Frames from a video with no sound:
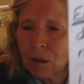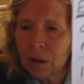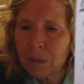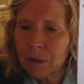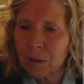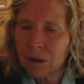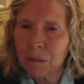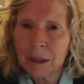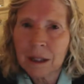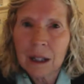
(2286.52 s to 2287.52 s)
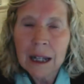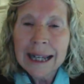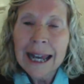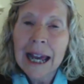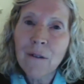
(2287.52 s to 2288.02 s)
up so good, but
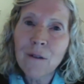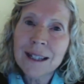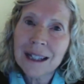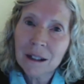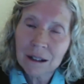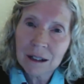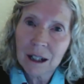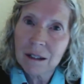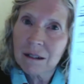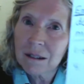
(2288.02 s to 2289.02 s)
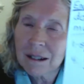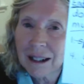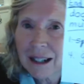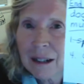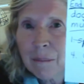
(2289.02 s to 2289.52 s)
every single
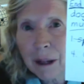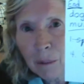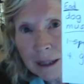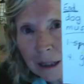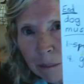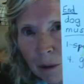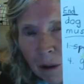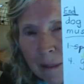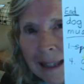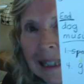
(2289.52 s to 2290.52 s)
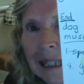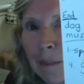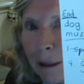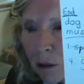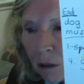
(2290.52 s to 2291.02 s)
color in my reading program has a
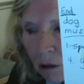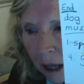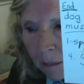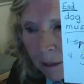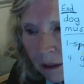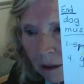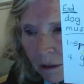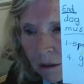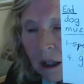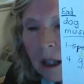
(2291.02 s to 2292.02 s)
special job to do.